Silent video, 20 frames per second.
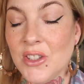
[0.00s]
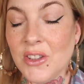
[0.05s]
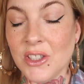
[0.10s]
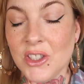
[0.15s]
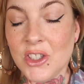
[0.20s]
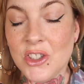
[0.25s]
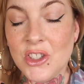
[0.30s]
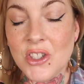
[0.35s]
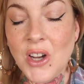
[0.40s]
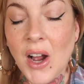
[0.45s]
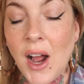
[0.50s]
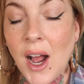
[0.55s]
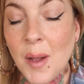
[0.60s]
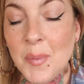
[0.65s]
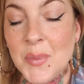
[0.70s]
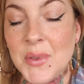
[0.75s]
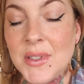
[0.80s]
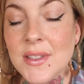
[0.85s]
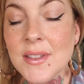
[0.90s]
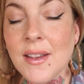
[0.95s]

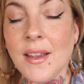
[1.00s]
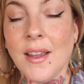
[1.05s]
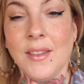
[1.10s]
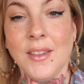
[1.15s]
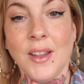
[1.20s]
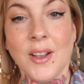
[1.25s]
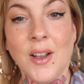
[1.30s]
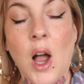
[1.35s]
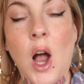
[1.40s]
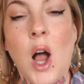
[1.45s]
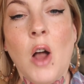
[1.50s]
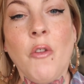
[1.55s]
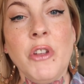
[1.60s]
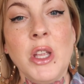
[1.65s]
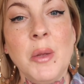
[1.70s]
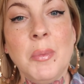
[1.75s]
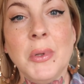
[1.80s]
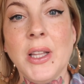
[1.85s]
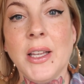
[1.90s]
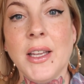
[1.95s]
shops and the
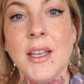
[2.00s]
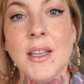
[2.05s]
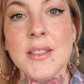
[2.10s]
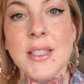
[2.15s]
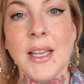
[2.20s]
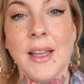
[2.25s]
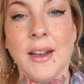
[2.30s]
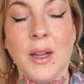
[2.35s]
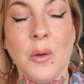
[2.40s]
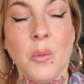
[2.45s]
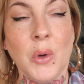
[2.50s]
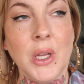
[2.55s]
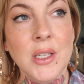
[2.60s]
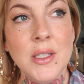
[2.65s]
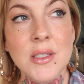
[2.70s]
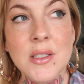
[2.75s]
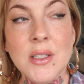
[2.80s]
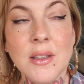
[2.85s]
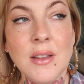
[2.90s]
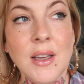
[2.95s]
coffee place, and I went
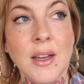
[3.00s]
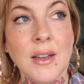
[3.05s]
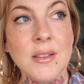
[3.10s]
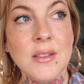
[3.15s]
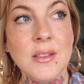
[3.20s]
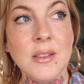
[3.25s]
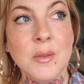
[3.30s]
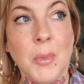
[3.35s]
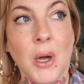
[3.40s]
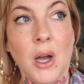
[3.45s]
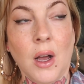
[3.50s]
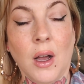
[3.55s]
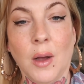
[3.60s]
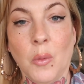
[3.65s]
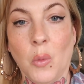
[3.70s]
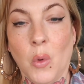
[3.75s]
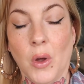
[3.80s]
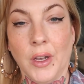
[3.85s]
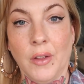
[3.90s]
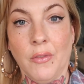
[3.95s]
into that spa,
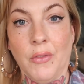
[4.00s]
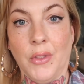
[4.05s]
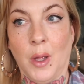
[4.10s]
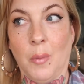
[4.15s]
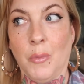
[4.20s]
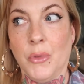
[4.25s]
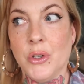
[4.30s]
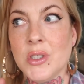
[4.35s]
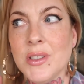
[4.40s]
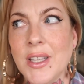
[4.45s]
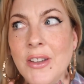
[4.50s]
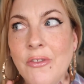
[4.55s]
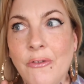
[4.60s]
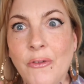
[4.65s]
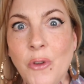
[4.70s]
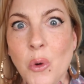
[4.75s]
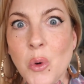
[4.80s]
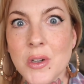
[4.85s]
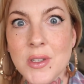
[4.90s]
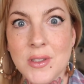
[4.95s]
one of them, there's like
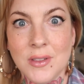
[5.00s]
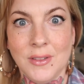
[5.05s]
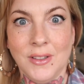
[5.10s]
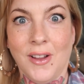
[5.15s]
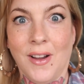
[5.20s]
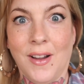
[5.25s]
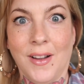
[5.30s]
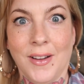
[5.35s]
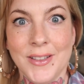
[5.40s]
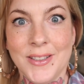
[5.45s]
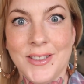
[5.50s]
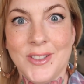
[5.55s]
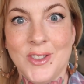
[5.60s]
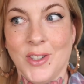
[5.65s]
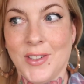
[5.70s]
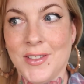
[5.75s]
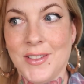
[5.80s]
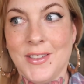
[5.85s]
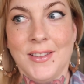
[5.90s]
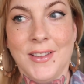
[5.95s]
4 salons
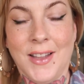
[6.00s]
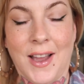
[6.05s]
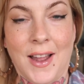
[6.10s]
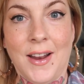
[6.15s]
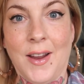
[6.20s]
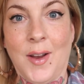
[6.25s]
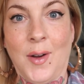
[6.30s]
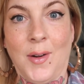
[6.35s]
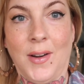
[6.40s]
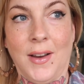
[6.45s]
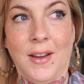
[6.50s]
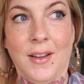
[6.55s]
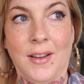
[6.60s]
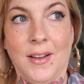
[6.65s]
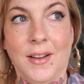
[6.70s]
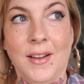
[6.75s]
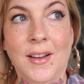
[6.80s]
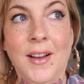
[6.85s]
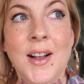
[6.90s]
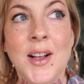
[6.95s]
just in that
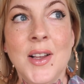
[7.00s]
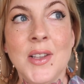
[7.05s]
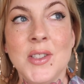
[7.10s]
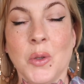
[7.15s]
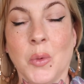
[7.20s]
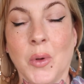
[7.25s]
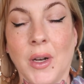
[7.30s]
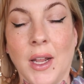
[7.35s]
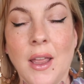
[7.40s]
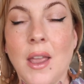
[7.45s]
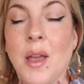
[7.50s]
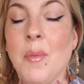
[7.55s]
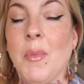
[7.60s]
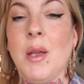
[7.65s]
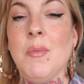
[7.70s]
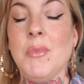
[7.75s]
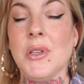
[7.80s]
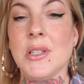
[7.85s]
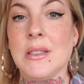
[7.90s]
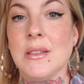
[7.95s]
area. So when I get my
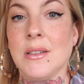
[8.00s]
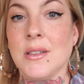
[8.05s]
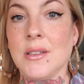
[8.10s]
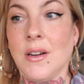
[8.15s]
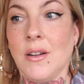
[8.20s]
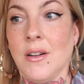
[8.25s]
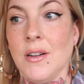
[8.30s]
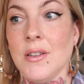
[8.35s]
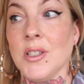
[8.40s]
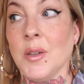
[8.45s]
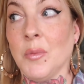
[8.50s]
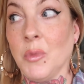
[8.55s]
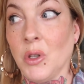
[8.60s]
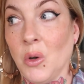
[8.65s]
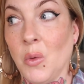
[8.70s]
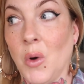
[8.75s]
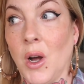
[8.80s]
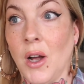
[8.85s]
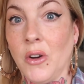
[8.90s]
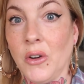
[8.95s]
business cards, I'm
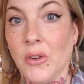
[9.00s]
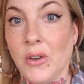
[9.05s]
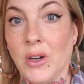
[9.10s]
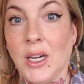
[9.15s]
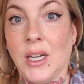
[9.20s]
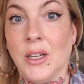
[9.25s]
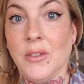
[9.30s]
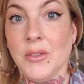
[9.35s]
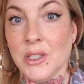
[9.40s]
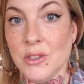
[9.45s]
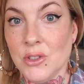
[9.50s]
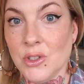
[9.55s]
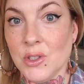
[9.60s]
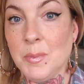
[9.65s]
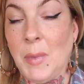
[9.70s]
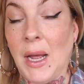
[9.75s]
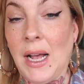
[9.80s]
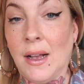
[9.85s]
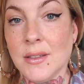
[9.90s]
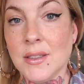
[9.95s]
gonna walk around and just
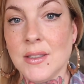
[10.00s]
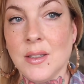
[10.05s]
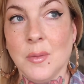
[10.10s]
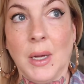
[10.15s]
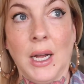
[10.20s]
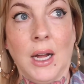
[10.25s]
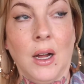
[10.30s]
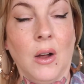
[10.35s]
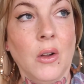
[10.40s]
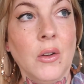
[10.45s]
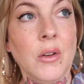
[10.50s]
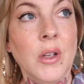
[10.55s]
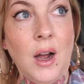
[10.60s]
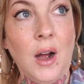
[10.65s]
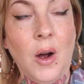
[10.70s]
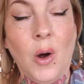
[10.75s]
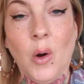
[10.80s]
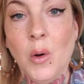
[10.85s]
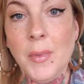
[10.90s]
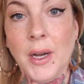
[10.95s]
pass them out.
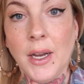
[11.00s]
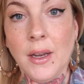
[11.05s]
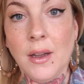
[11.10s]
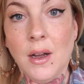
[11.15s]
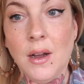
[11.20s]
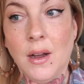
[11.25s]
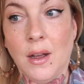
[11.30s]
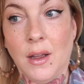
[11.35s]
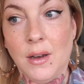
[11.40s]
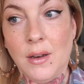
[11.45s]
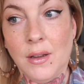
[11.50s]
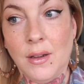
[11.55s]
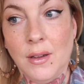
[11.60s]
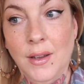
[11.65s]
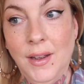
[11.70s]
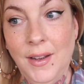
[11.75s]
Oh my god.